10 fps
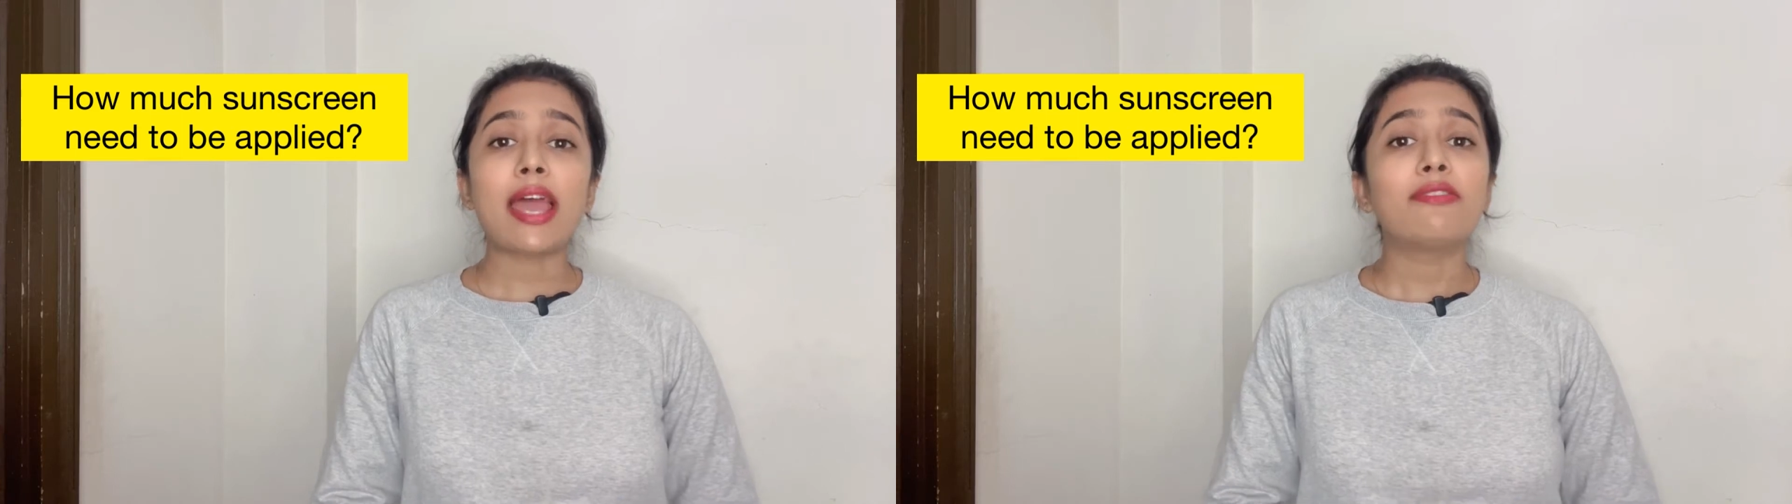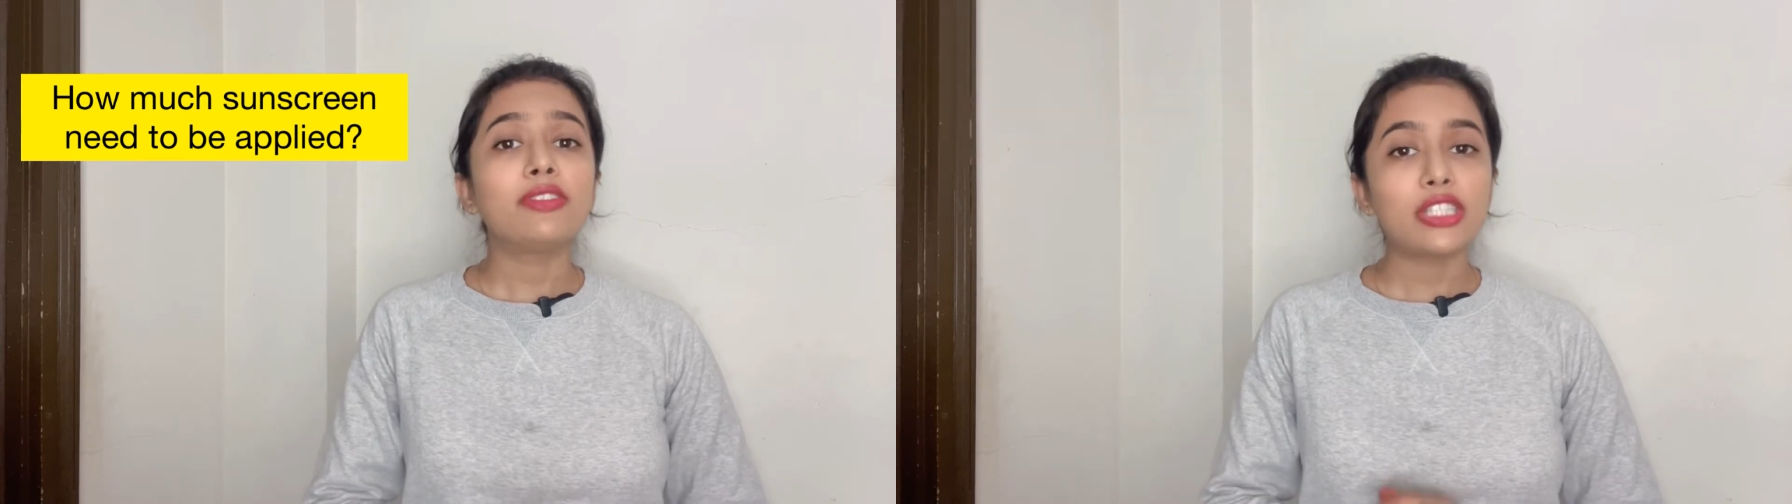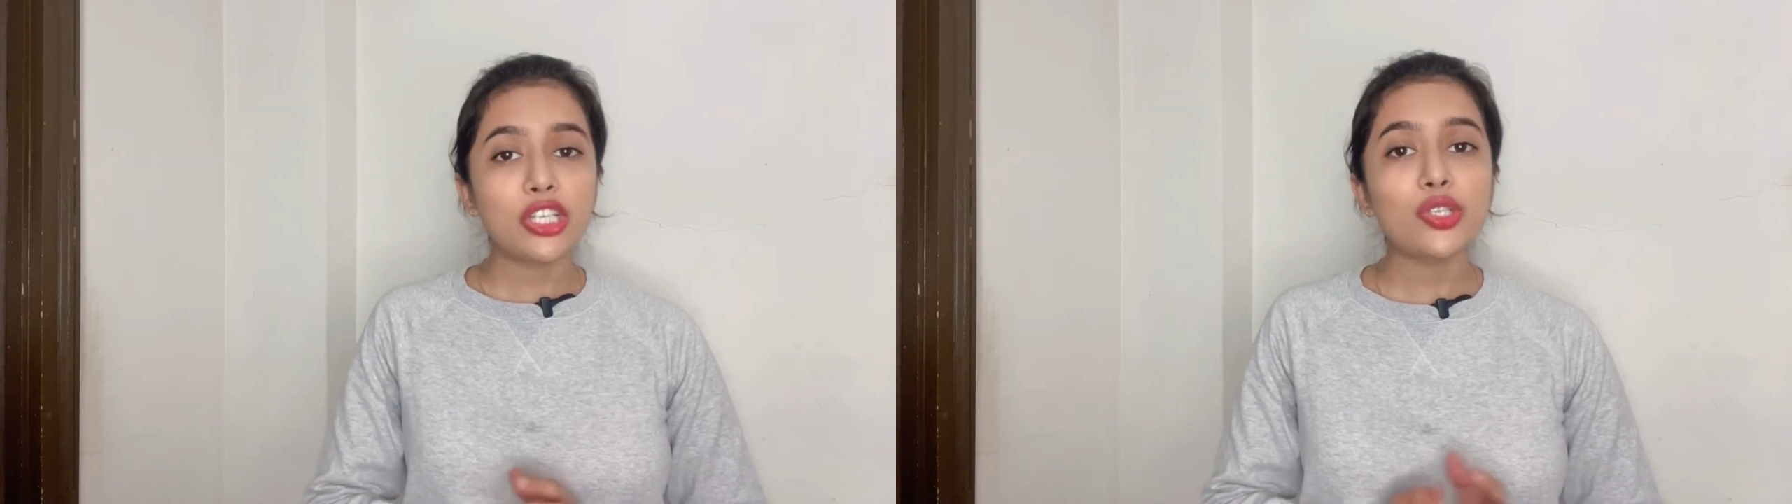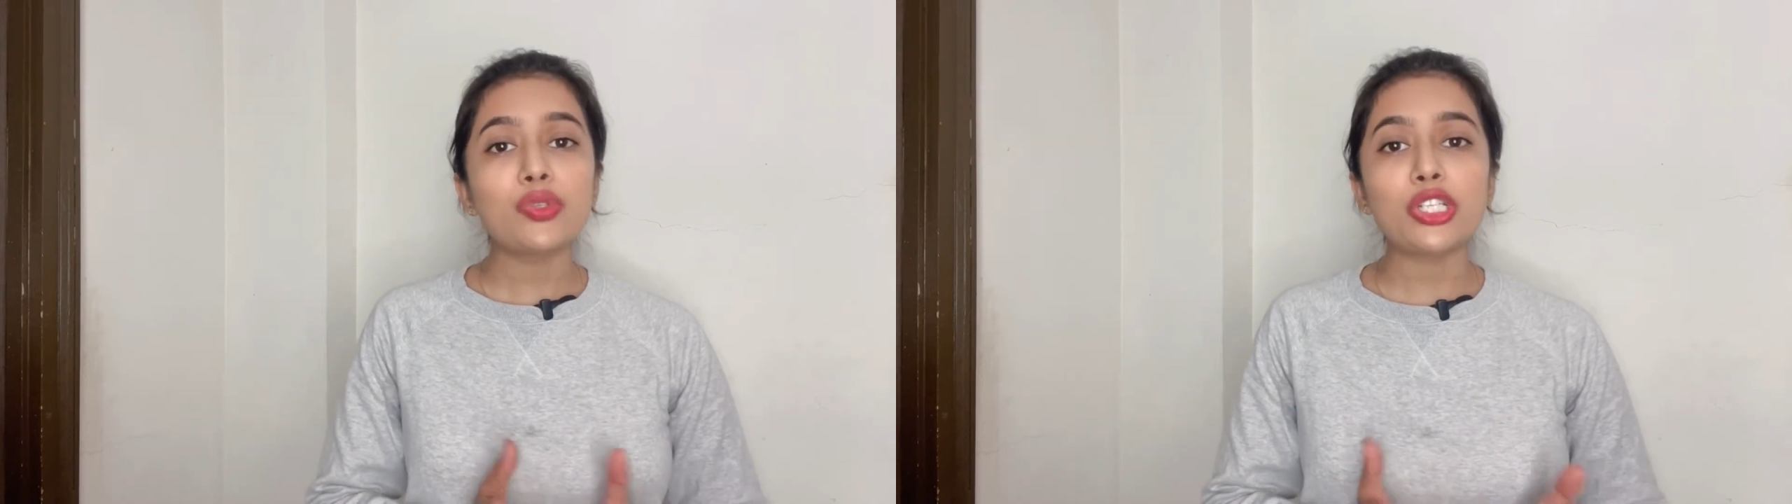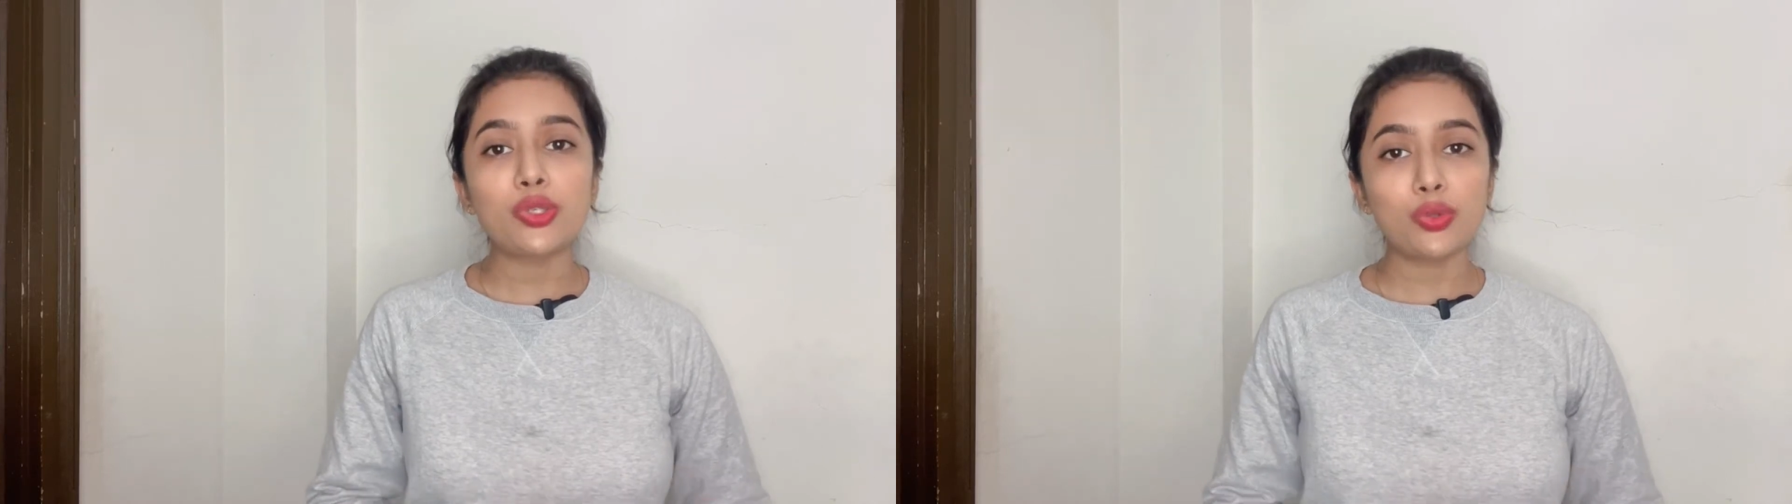everything you
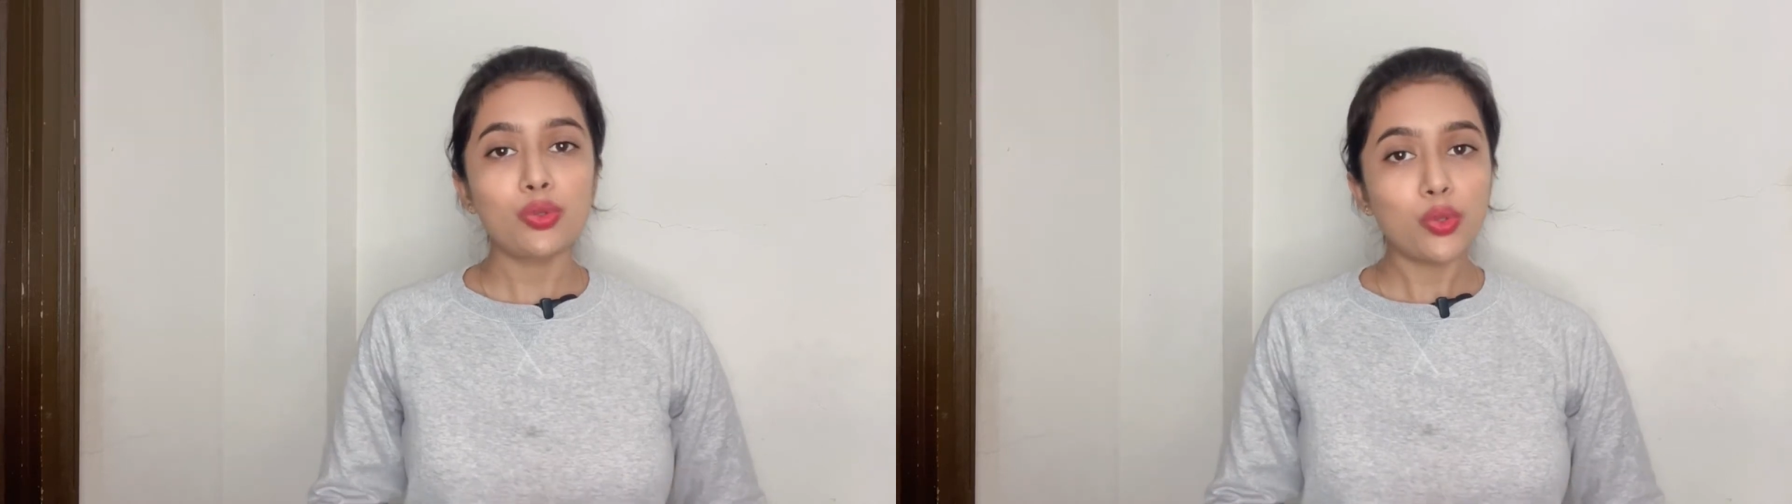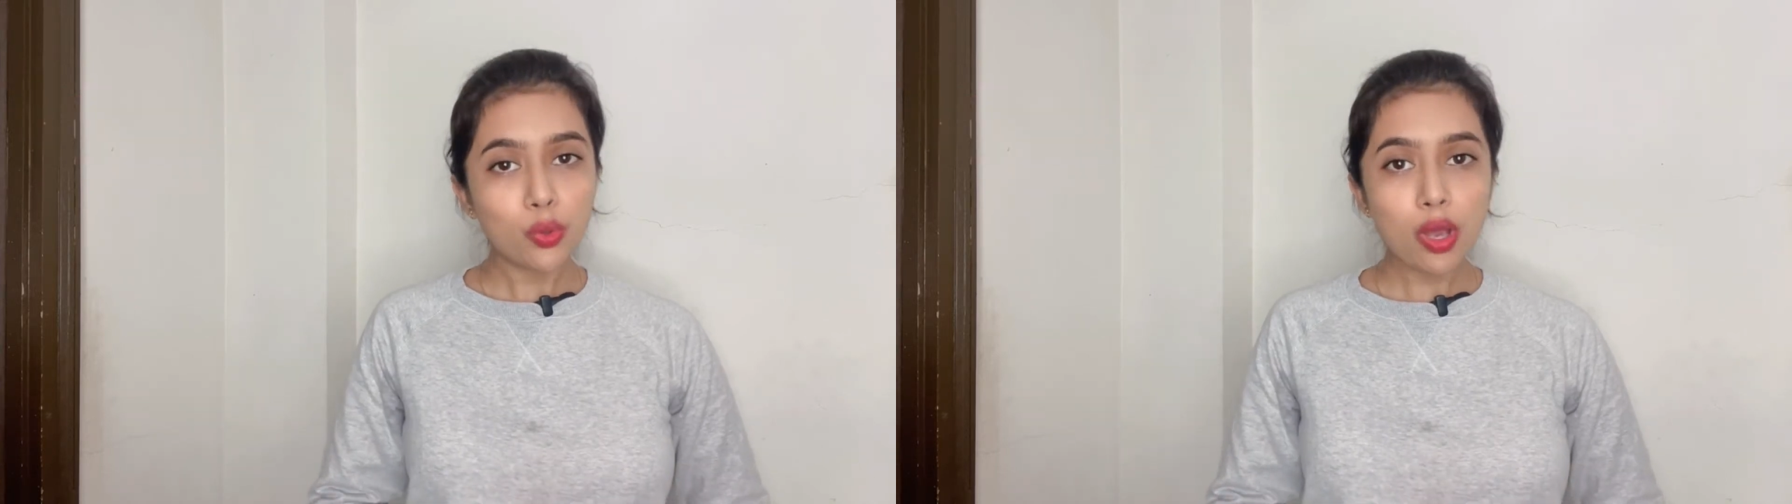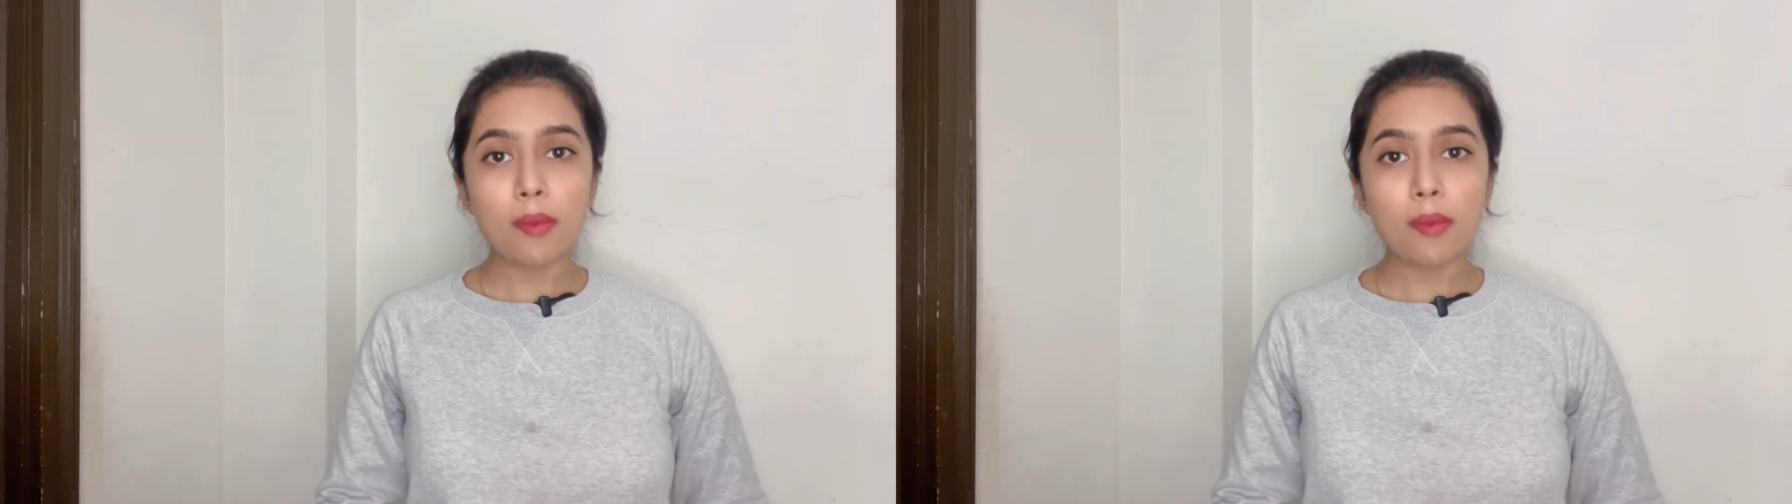need to know